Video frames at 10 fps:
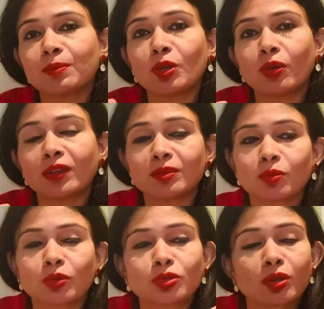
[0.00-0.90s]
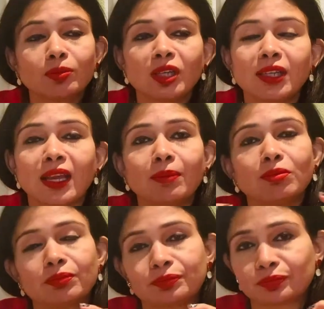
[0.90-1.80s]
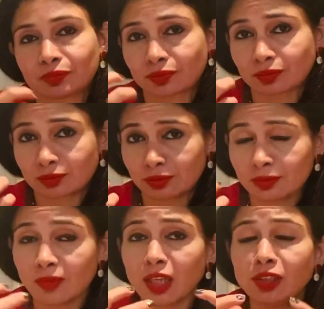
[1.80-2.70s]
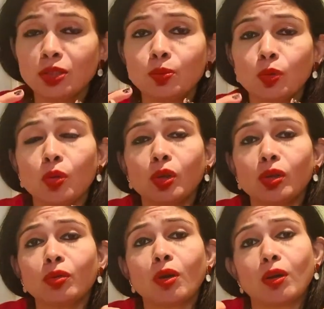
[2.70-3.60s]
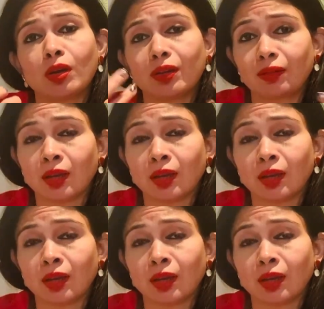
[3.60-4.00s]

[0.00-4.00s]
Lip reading: because most of the time it is broken or